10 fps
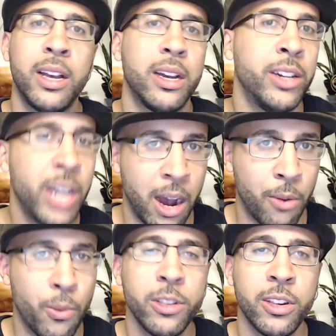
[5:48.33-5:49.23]
no,
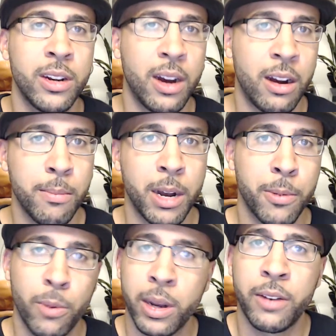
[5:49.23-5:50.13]
we're just going to arm up
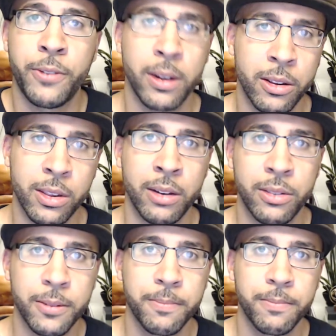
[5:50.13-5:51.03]
and we're going to defend ourselves?